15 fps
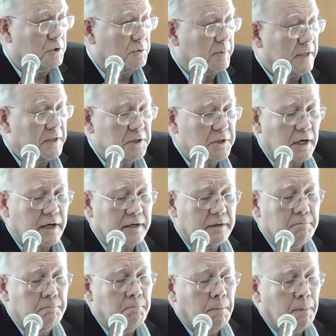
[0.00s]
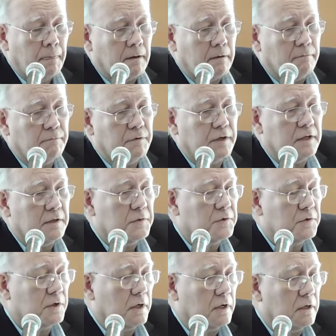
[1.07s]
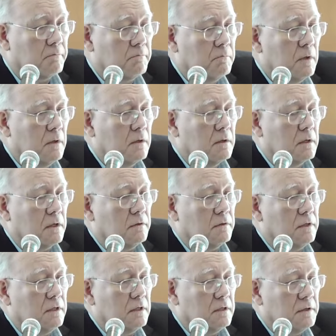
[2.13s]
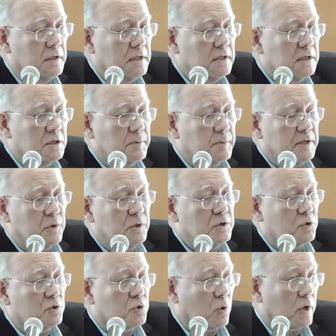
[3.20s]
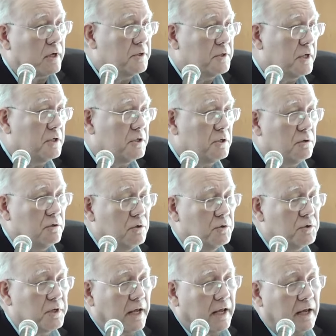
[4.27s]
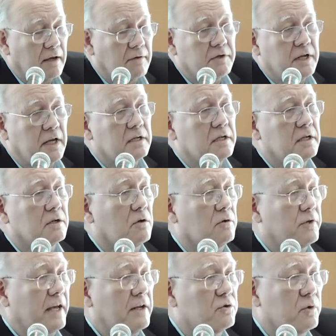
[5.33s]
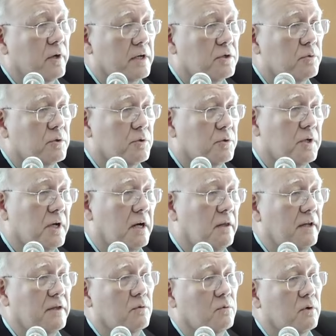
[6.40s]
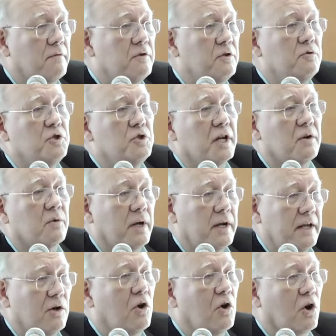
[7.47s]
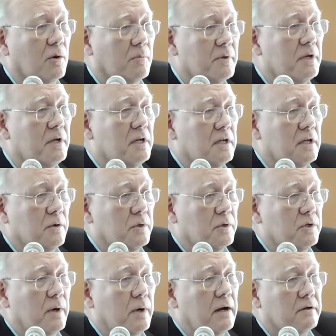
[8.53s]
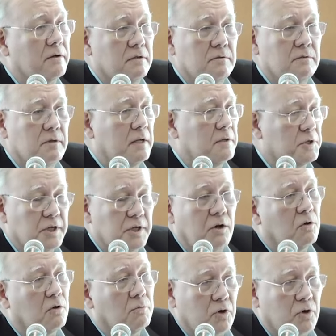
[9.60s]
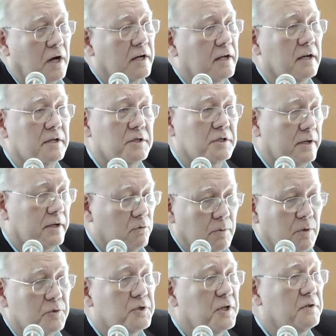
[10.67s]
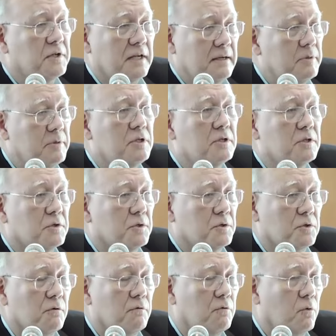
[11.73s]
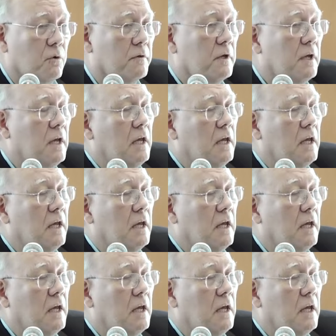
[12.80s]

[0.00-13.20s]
space side of things, um, the the Indian Space Research Organization used to have an entity called Antrix, which was kind of like the revenue generating arm that would go out and, and sell products like remote sensing images and so forth.